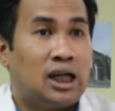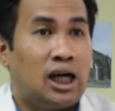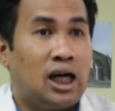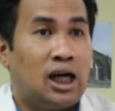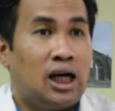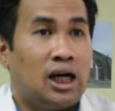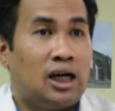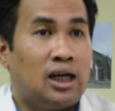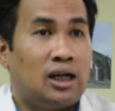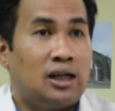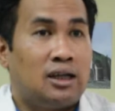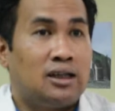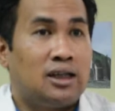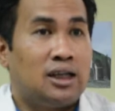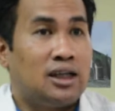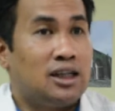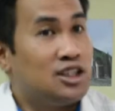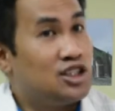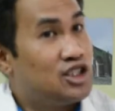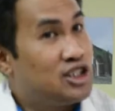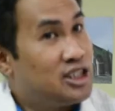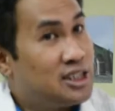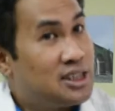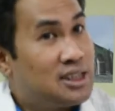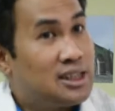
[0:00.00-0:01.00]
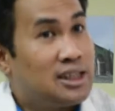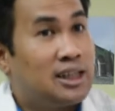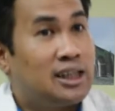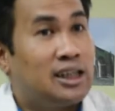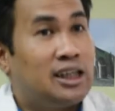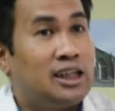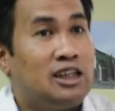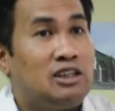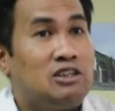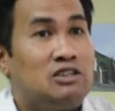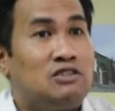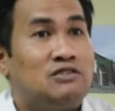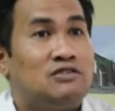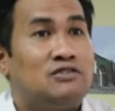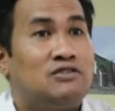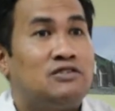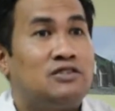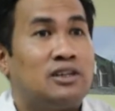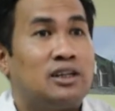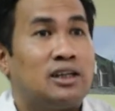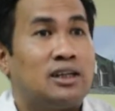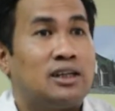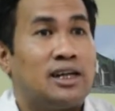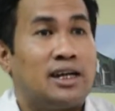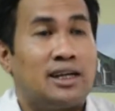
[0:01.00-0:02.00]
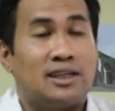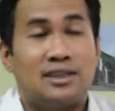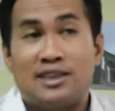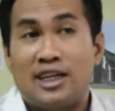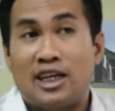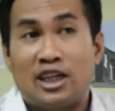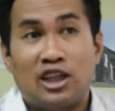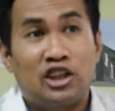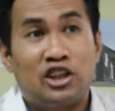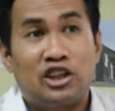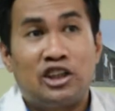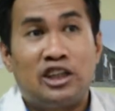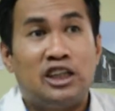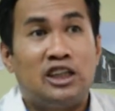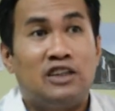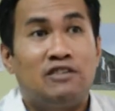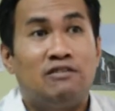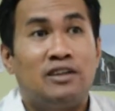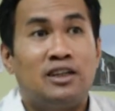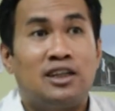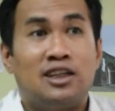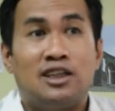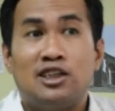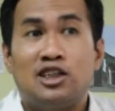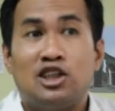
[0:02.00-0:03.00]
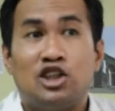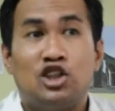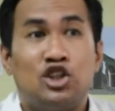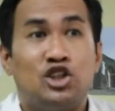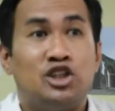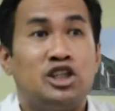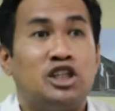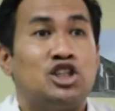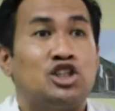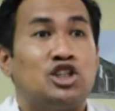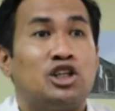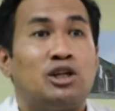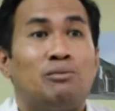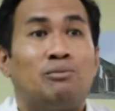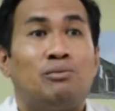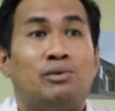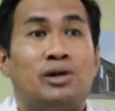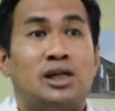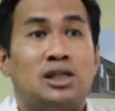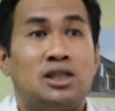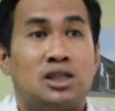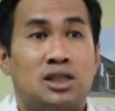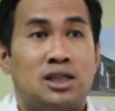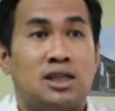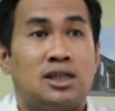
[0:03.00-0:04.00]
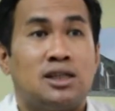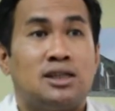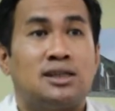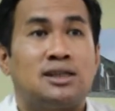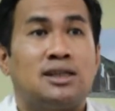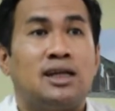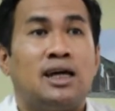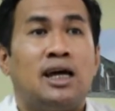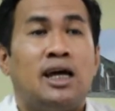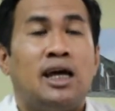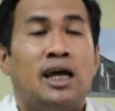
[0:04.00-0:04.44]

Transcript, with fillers: uh, the legislative, the executive, and then the judicial branches,